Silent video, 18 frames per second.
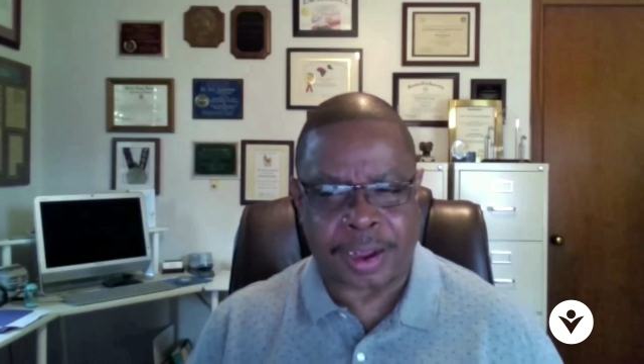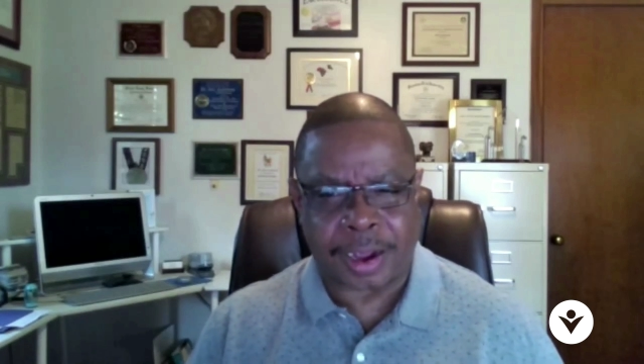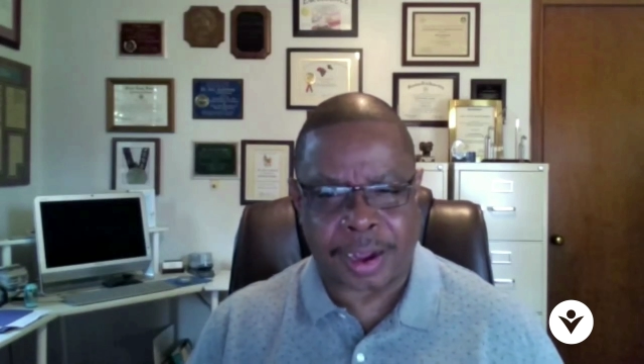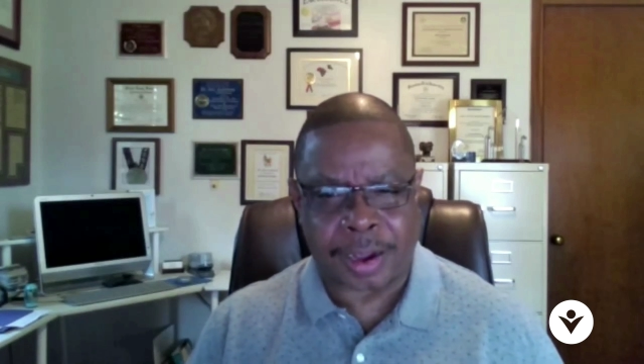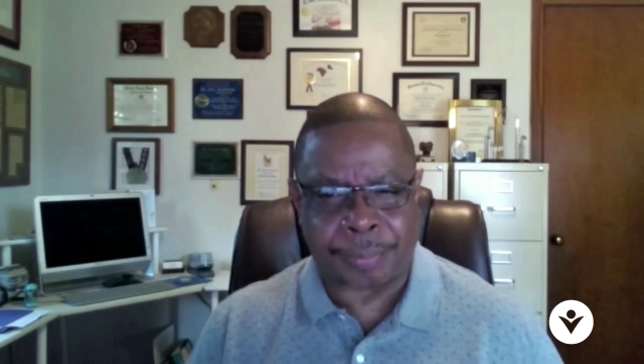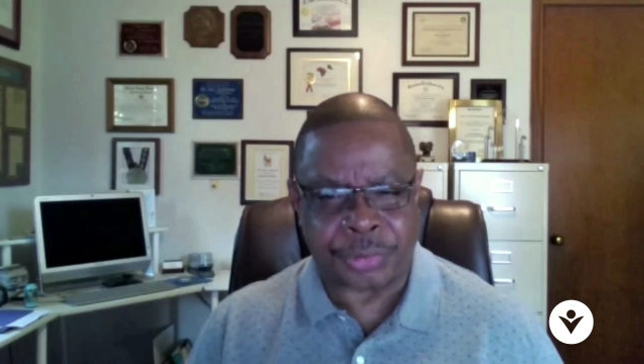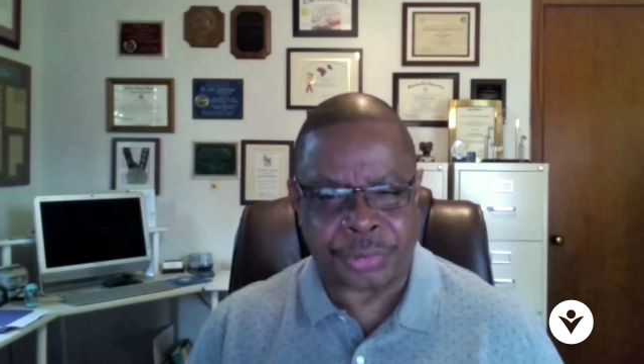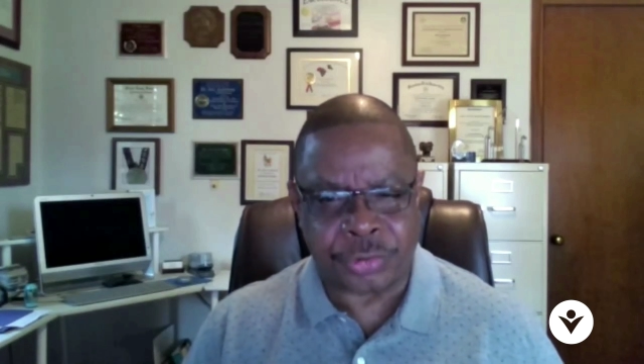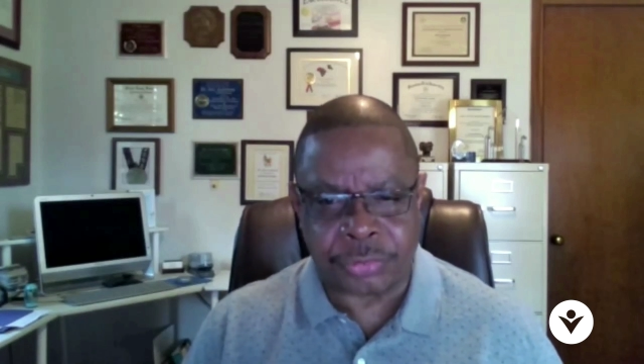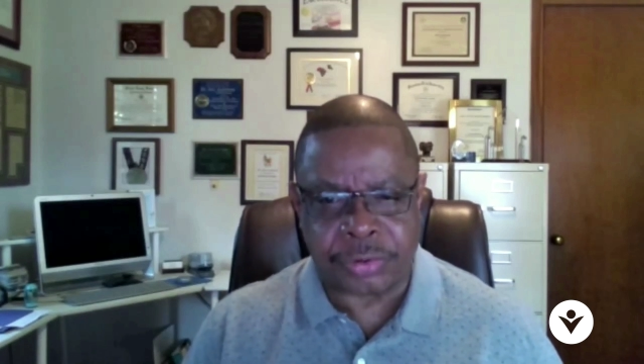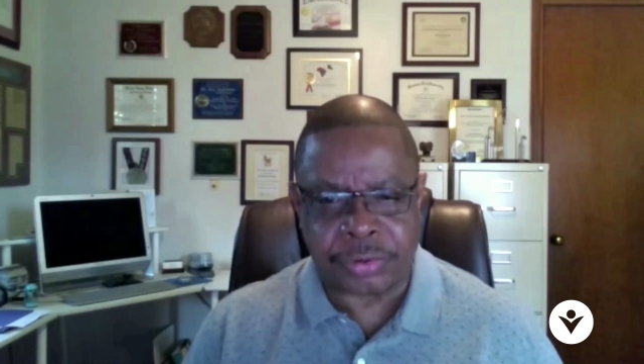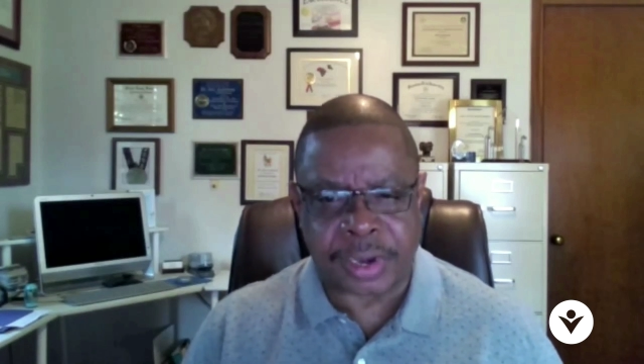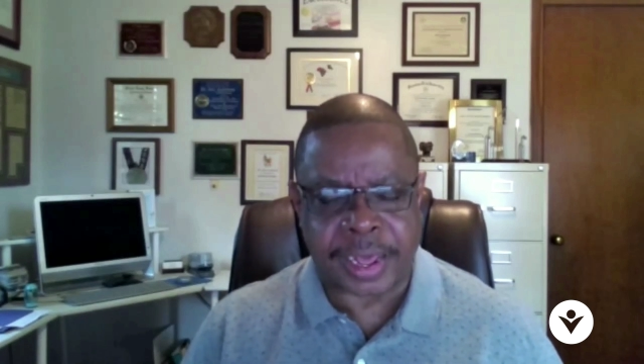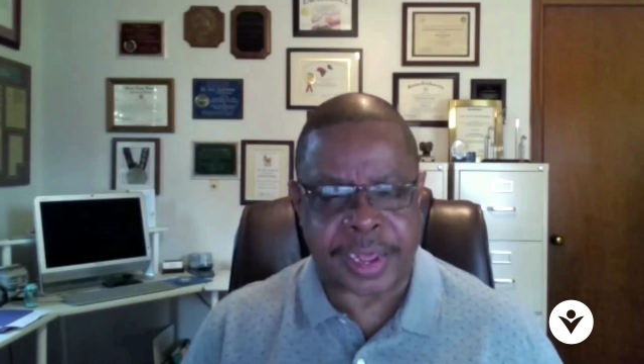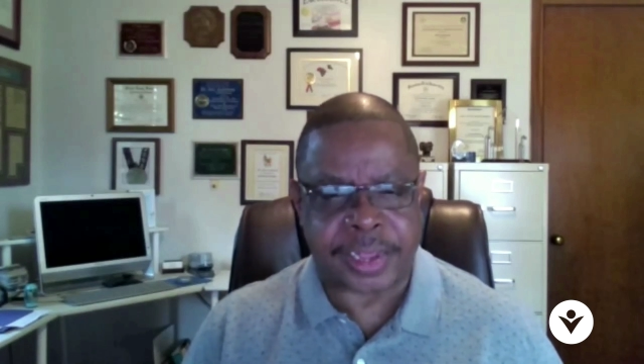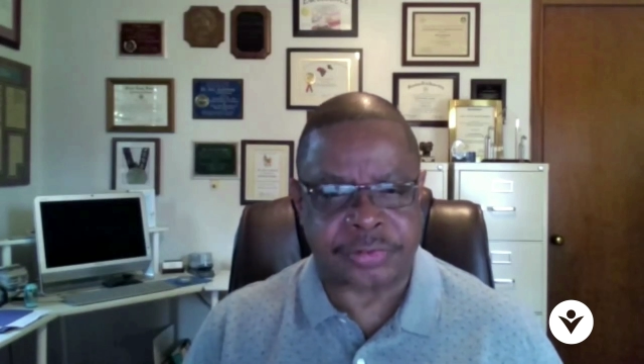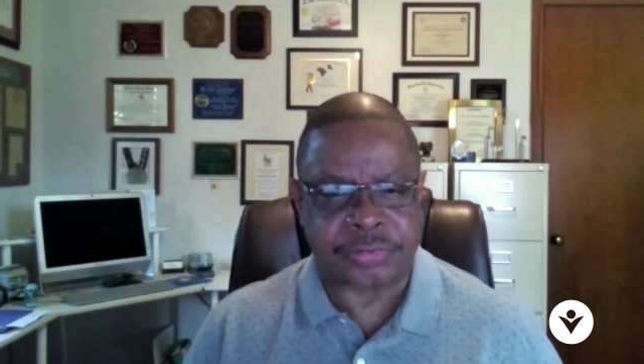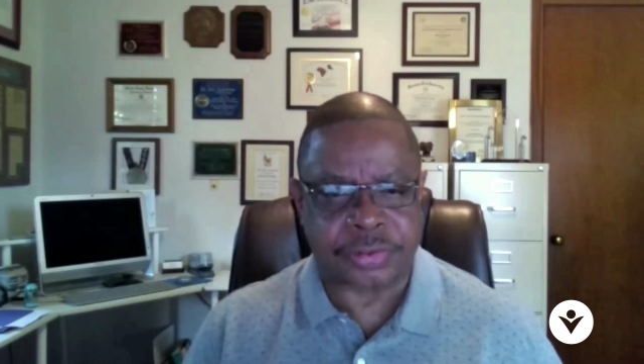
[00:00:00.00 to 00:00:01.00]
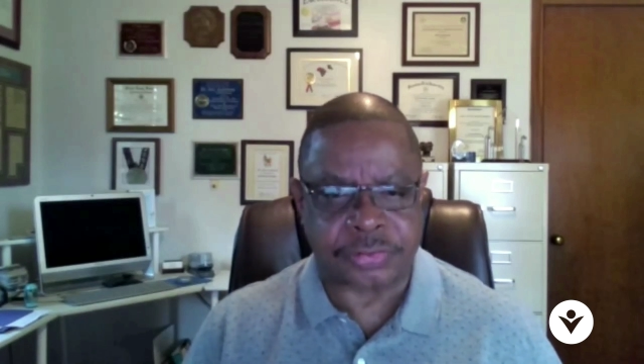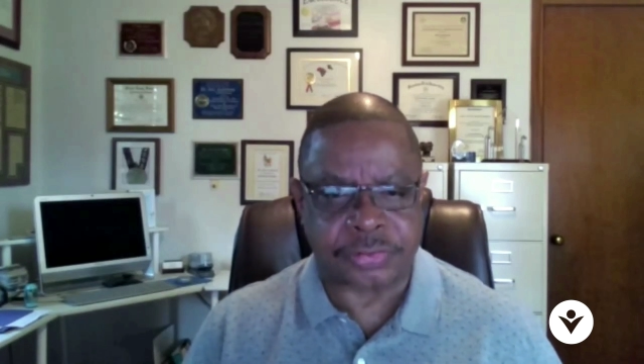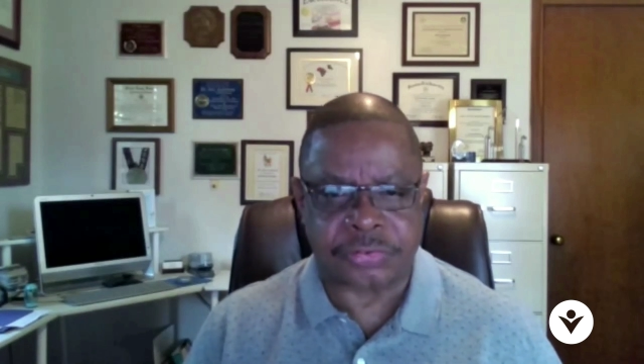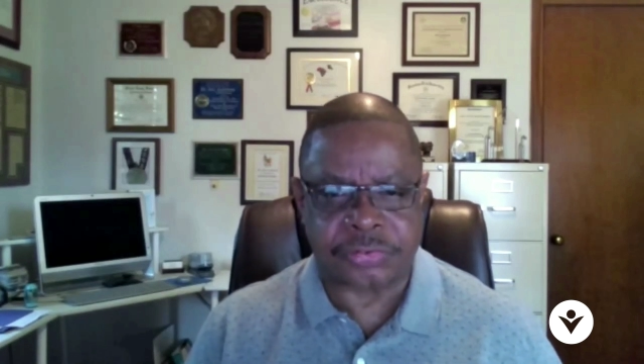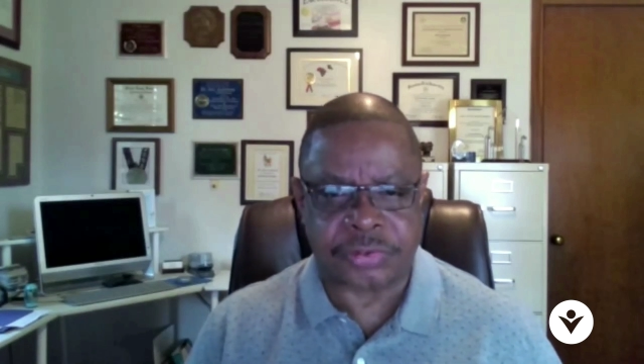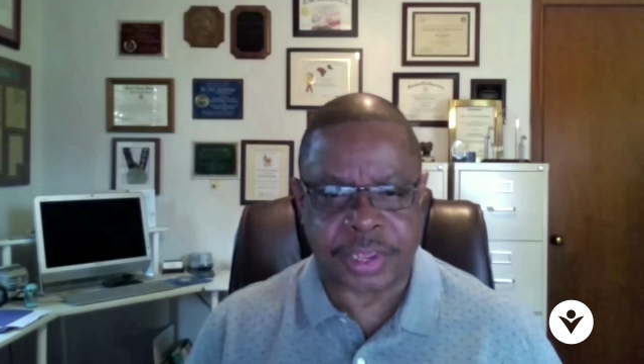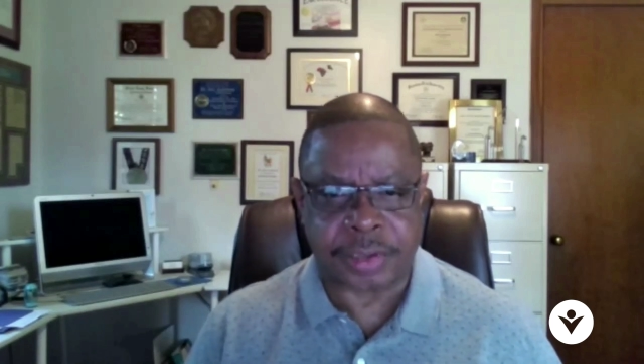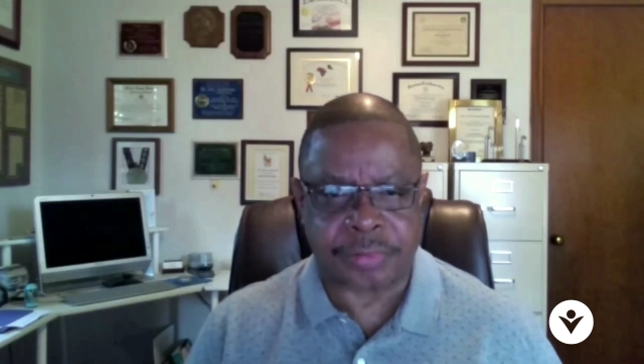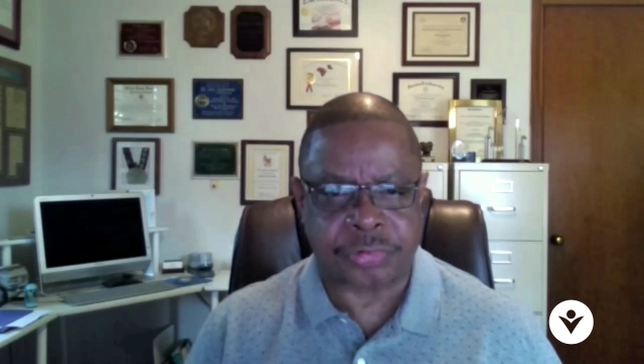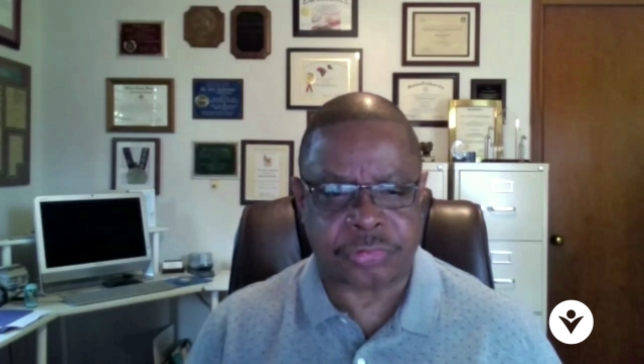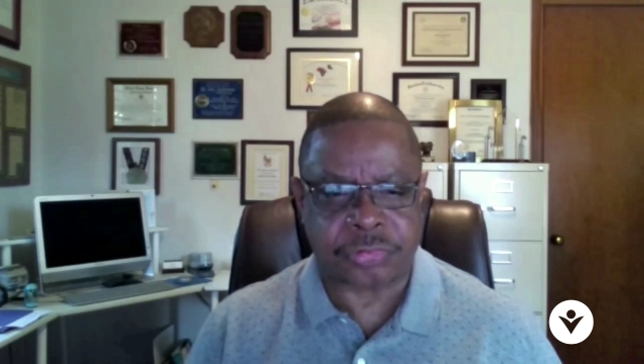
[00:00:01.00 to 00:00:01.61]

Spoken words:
I'm utilizing the same